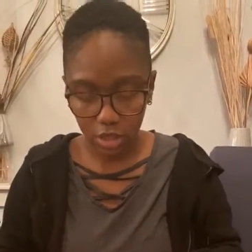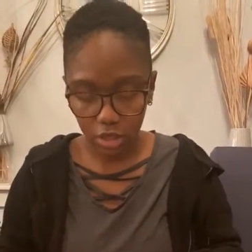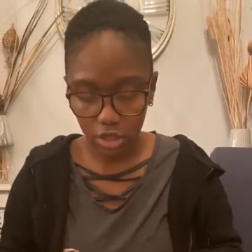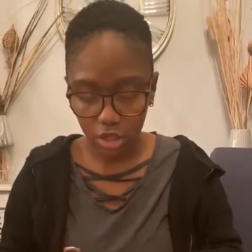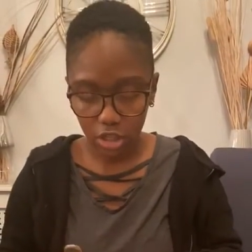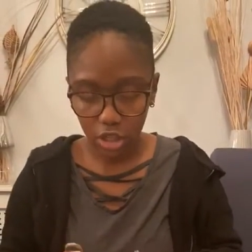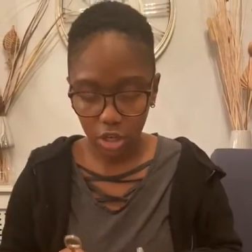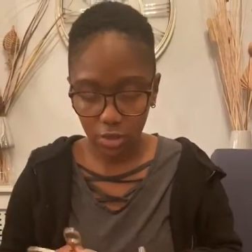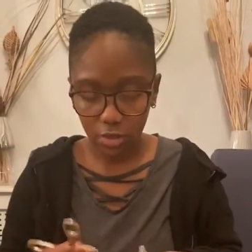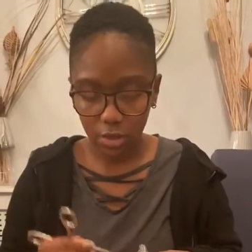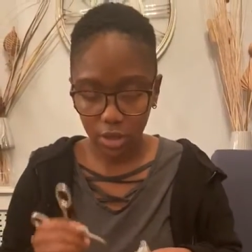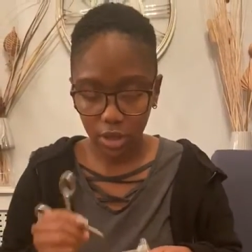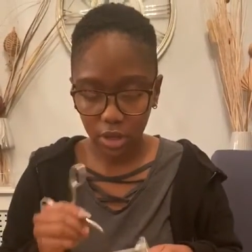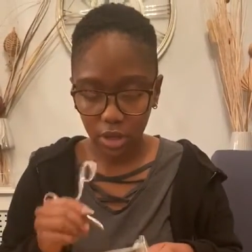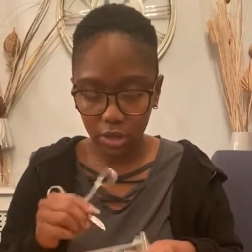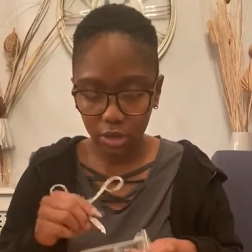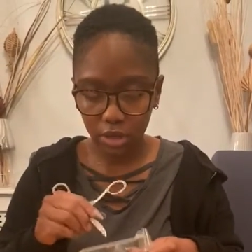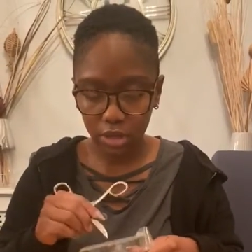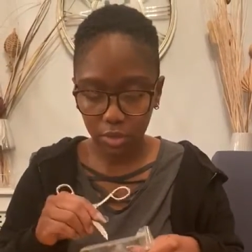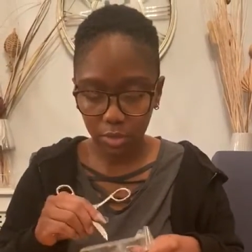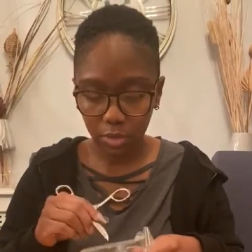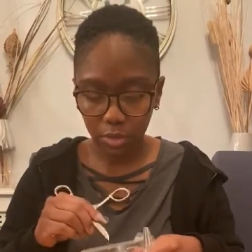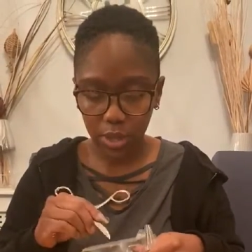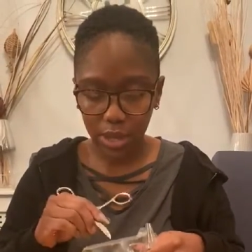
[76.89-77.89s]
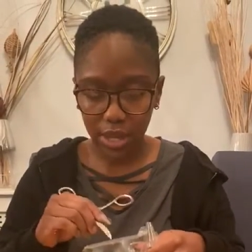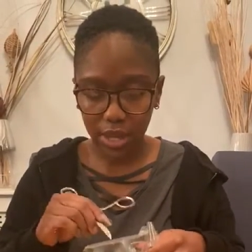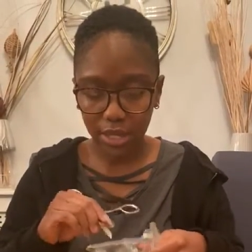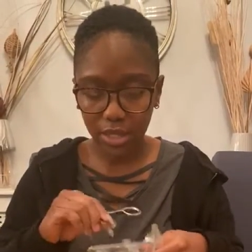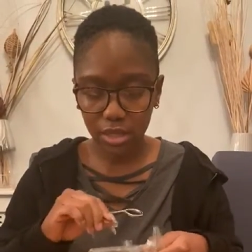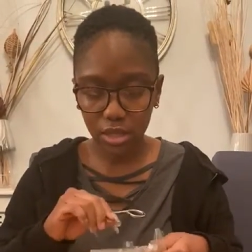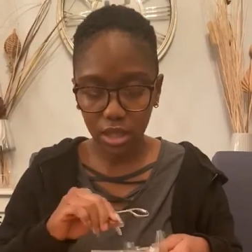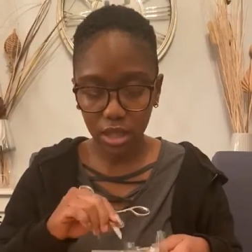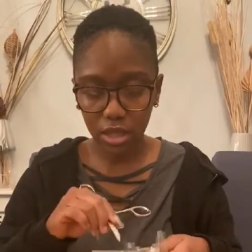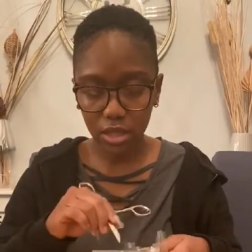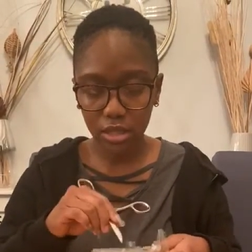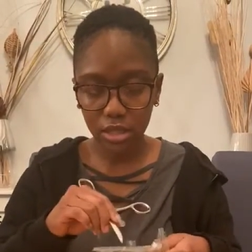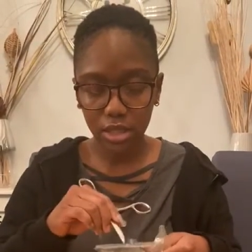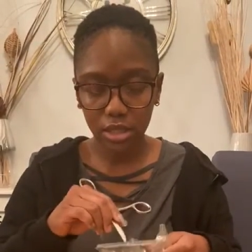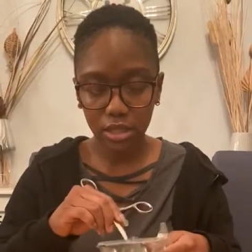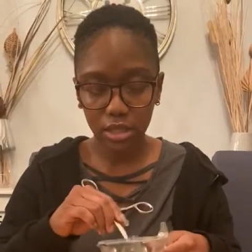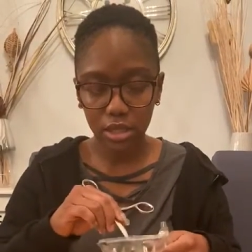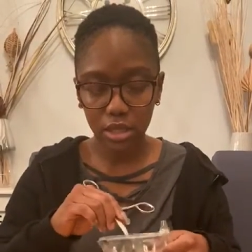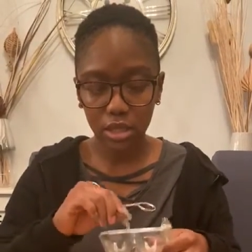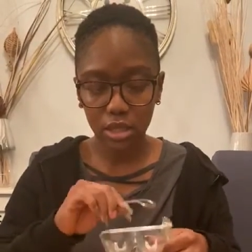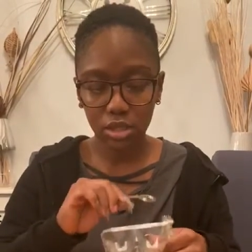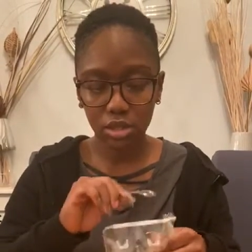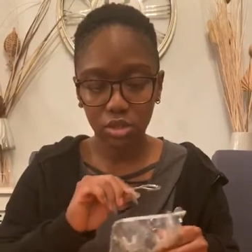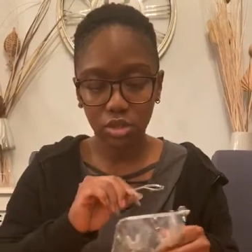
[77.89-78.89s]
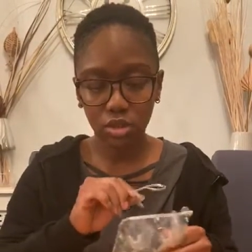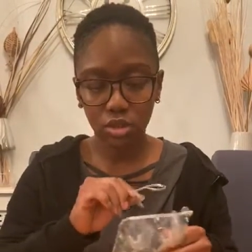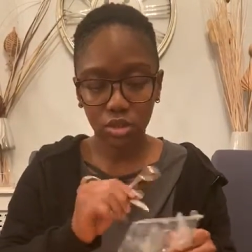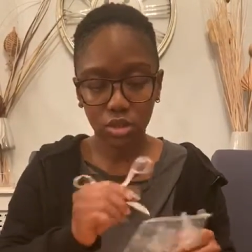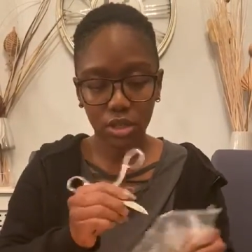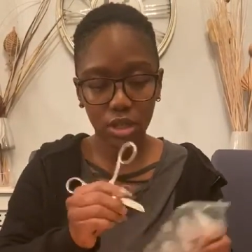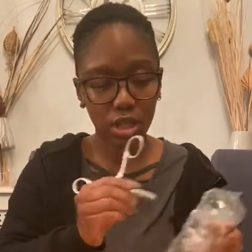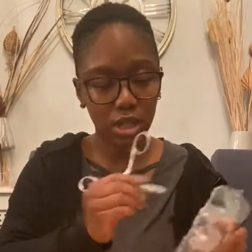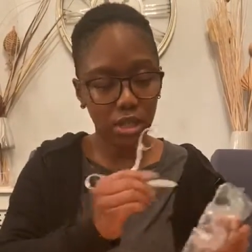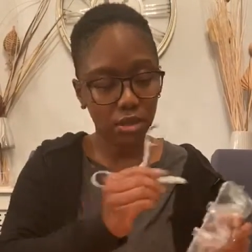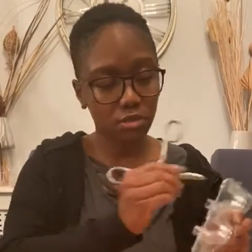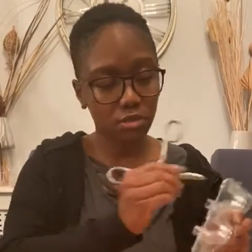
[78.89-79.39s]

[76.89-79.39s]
So we're going to place our scissors on